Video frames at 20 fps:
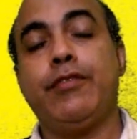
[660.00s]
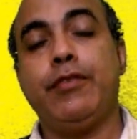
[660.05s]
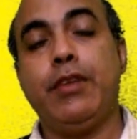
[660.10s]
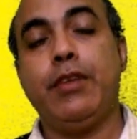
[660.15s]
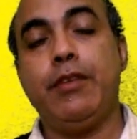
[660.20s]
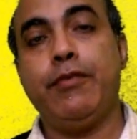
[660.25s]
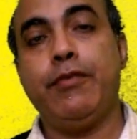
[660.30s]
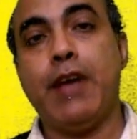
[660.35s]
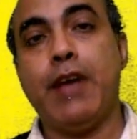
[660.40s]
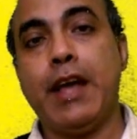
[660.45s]

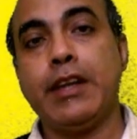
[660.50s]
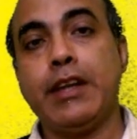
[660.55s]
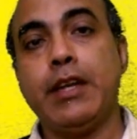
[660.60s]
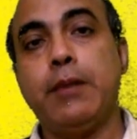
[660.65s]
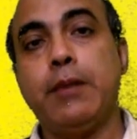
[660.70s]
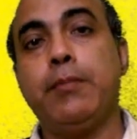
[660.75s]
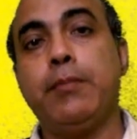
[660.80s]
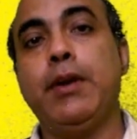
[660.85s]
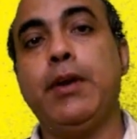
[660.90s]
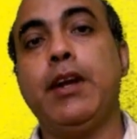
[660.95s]

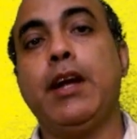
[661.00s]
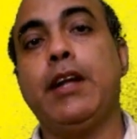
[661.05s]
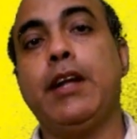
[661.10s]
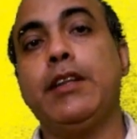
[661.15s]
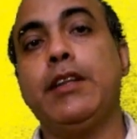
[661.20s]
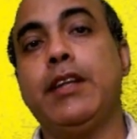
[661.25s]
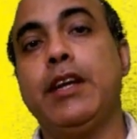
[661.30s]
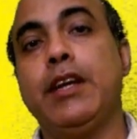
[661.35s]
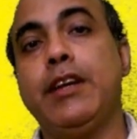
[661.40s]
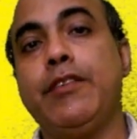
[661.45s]
variable
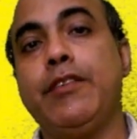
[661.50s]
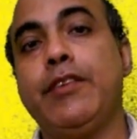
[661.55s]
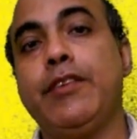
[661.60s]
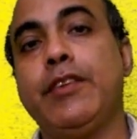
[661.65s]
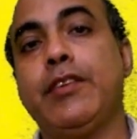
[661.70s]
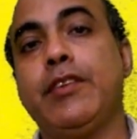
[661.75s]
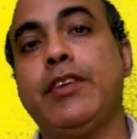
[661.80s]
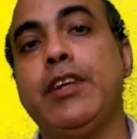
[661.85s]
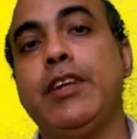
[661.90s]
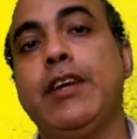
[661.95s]
under
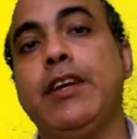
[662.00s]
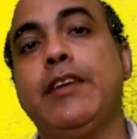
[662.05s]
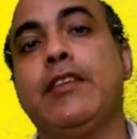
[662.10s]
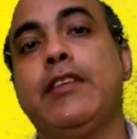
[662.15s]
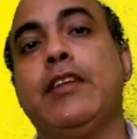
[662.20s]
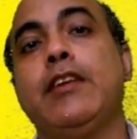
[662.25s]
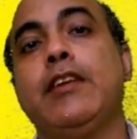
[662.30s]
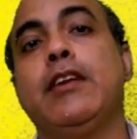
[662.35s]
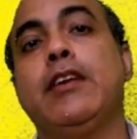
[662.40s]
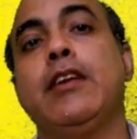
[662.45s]

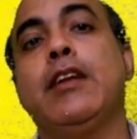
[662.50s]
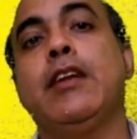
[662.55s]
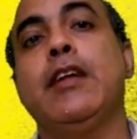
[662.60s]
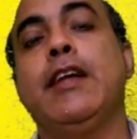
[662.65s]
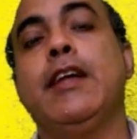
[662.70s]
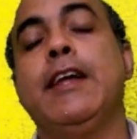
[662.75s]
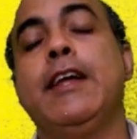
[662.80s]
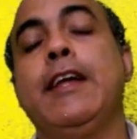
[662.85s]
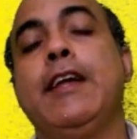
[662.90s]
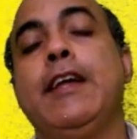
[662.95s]
investigation,
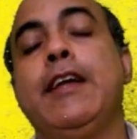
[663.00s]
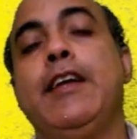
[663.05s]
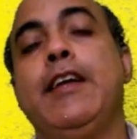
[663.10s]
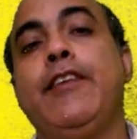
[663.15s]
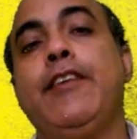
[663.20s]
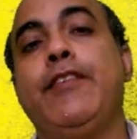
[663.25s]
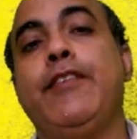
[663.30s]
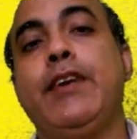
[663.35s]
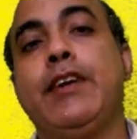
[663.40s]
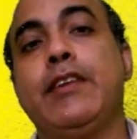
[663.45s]

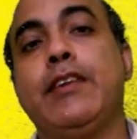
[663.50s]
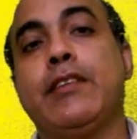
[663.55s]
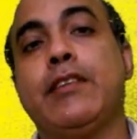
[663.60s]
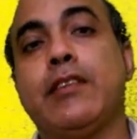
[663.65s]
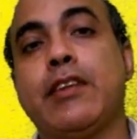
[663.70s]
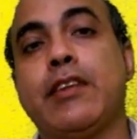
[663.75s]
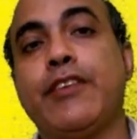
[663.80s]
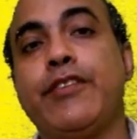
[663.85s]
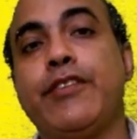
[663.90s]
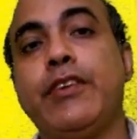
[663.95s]
if it is
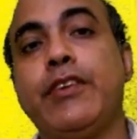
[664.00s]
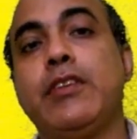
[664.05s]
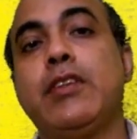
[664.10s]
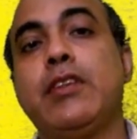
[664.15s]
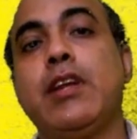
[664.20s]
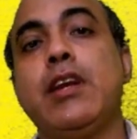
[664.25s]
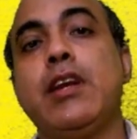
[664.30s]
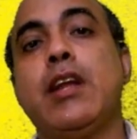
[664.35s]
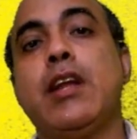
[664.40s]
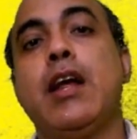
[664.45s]

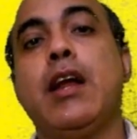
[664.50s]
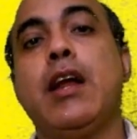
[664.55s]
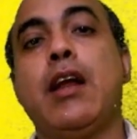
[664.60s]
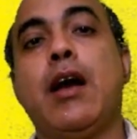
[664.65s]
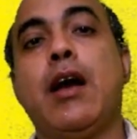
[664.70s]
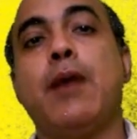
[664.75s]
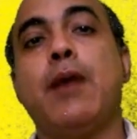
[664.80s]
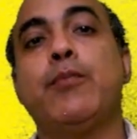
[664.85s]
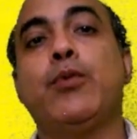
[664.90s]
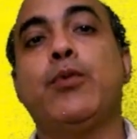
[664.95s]
sufficient
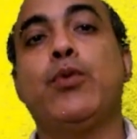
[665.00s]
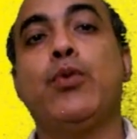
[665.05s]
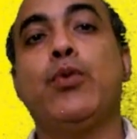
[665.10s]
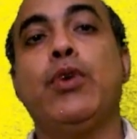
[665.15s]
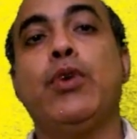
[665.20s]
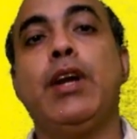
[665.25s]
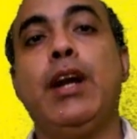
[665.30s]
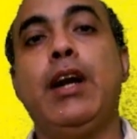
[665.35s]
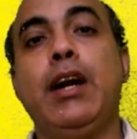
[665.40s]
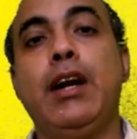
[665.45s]
enough to
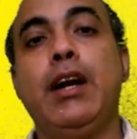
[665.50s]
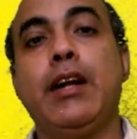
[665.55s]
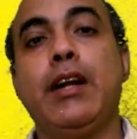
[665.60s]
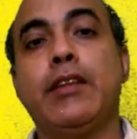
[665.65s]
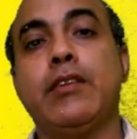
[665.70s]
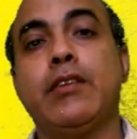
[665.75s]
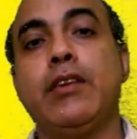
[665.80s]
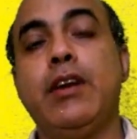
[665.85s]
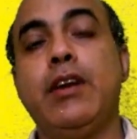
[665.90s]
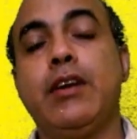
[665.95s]
yield
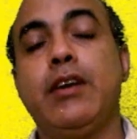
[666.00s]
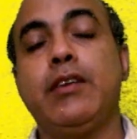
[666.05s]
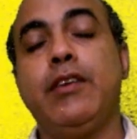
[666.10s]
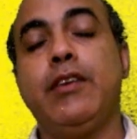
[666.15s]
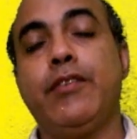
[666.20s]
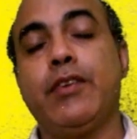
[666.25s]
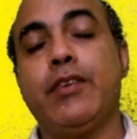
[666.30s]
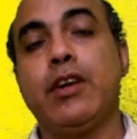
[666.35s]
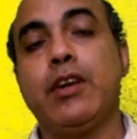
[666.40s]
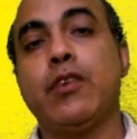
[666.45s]
us
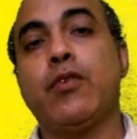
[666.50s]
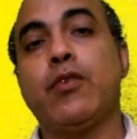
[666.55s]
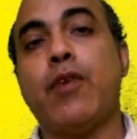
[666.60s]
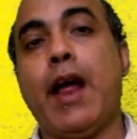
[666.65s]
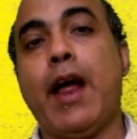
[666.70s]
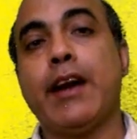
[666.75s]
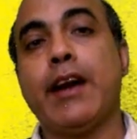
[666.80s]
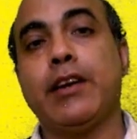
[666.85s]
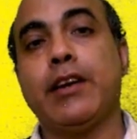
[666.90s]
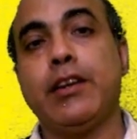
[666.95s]
different
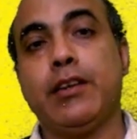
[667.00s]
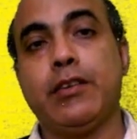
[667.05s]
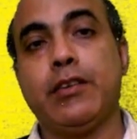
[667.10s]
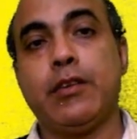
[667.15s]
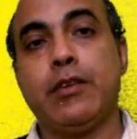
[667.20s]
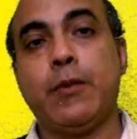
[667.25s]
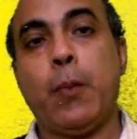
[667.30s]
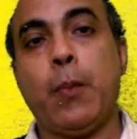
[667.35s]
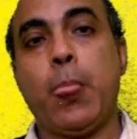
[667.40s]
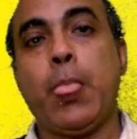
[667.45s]
factors,
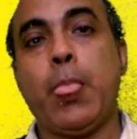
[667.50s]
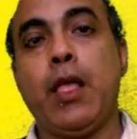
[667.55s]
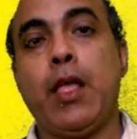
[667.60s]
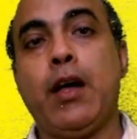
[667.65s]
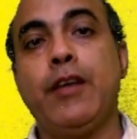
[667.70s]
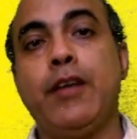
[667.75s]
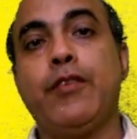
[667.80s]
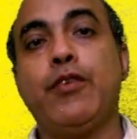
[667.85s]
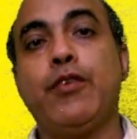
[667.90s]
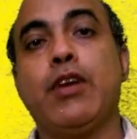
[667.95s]

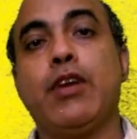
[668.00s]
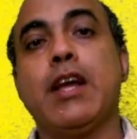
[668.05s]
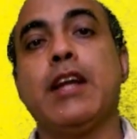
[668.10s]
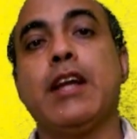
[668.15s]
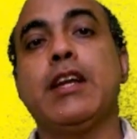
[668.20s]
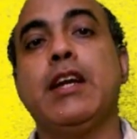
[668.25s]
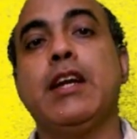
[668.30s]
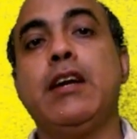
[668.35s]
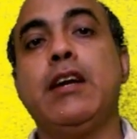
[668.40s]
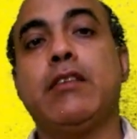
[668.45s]
if we can
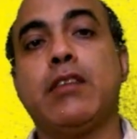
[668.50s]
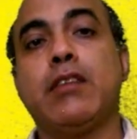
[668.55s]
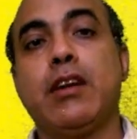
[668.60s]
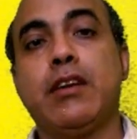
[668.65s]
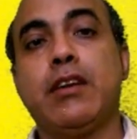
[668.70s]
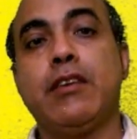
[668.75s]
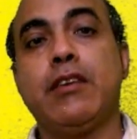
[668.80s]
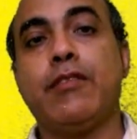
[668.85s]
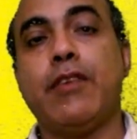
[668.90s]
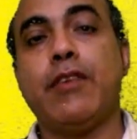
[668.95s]
get
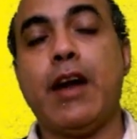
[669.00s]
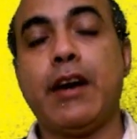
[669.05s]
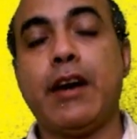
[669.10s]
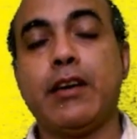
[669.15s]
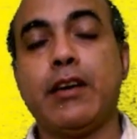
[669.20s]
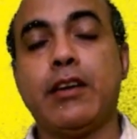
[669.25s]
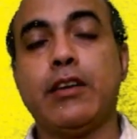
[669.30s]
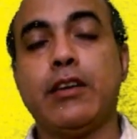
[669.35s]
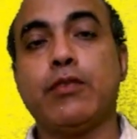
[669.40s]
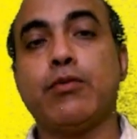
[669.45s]
certain
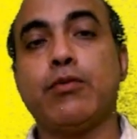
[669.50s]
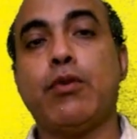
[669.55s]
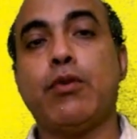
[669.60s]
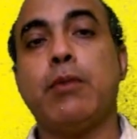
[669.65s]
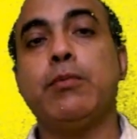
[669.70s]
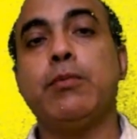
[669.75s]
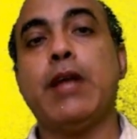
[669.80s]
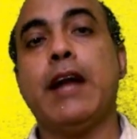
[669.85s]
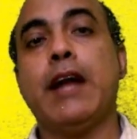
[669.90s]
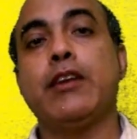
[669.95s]
factors from
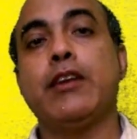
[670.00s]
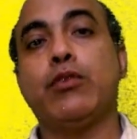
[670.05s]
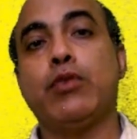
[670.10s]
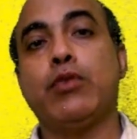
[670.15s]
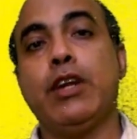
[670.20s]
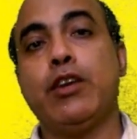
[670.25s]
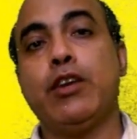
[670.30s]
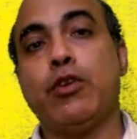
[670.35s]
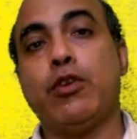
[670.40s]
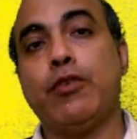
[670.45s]
that
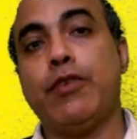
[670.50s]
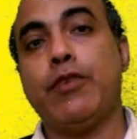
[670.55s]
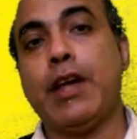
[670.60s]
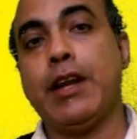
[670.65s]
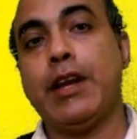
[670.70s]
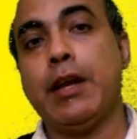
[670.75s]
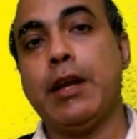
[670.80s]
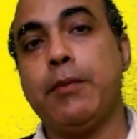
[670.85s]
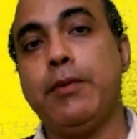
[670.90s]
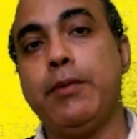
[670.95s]
set of
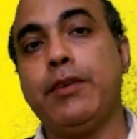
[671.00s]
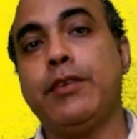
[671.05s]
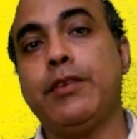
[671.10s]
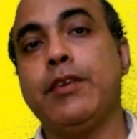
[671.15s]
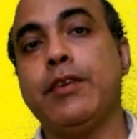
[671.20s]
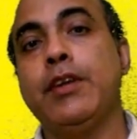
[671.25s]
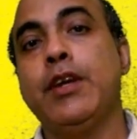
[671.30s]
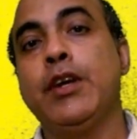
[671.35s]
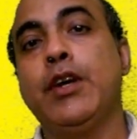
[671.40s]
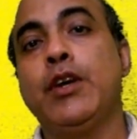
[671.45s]
variables.
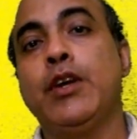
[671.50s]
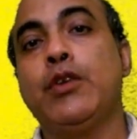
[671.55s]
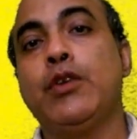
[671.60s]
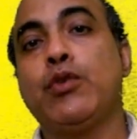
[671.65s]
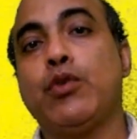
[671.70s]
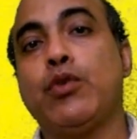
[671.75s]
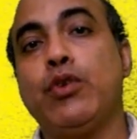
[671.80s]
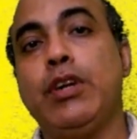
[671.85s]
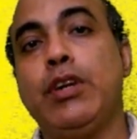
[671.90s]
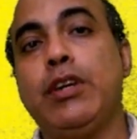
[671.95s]

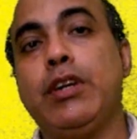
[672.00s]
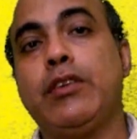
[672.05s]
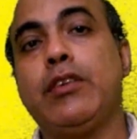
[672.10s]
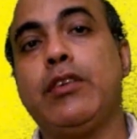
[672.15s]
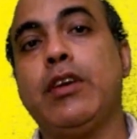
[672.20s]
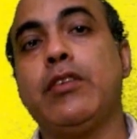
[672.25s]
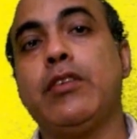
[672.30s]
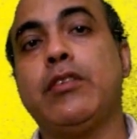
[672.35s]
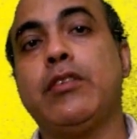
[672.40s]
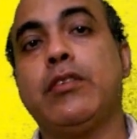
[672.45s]
So it
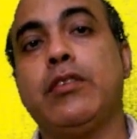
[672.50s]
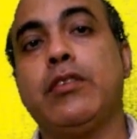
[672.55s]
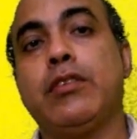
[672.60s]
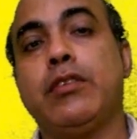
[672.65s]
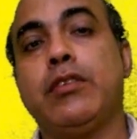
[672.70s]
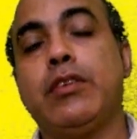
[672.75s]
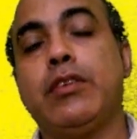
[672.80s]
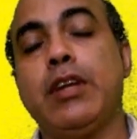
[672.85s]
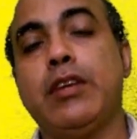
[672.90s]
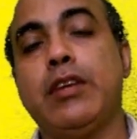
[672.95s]
just
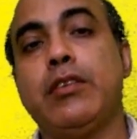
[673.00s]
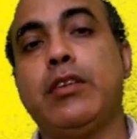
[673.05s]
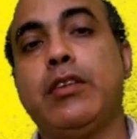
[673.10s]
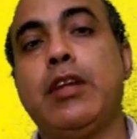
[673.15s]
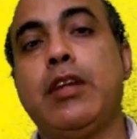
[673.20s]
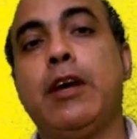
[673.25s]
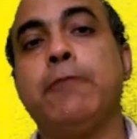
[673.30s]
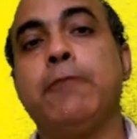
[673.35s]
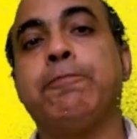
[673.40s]
tests the